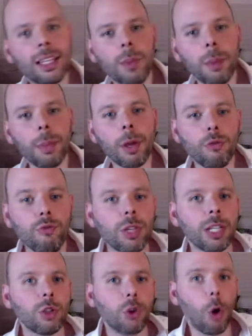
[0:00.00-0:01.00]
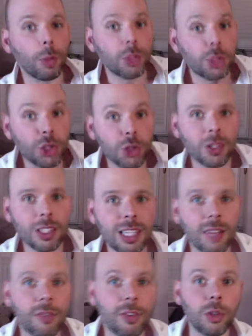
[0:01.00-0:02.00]
this might be a really good
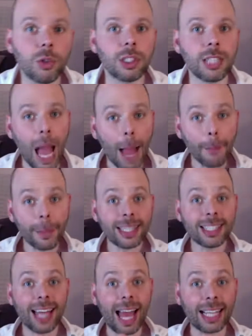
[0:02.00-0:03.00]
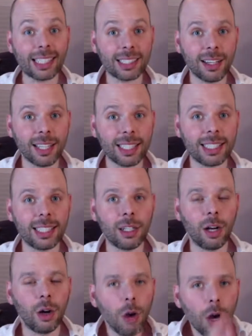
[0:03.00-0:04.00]
opportunity for you to tap into that anxiety
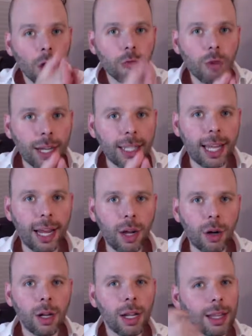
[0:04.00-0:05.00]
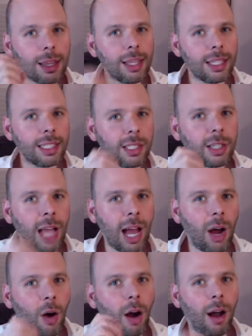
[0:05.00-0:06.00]
and go, right now, this is
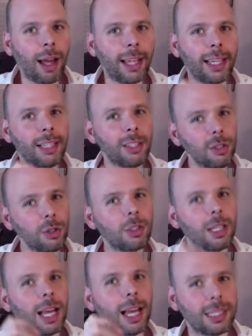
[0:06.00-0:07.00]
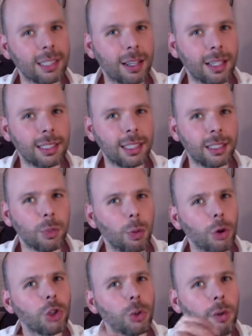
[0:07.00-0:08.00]
how I can use the anxiety to
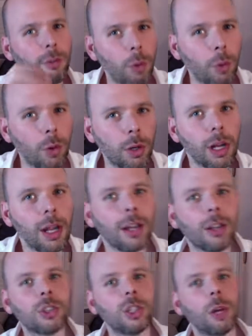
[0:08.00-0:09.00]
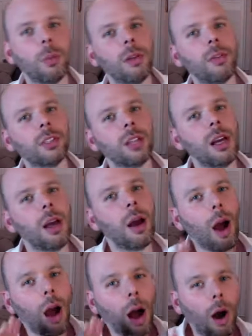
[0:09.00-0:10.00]
push me forward. Because so many of us
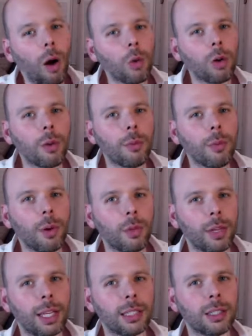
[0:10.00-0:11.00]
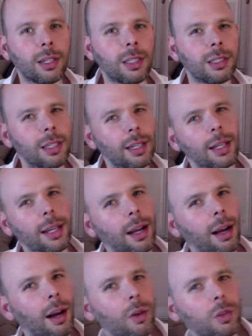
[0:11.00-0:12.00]
hold up on the anxiety and it
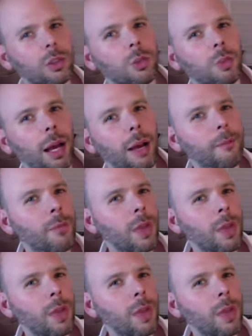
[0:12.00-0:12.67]
holds us back.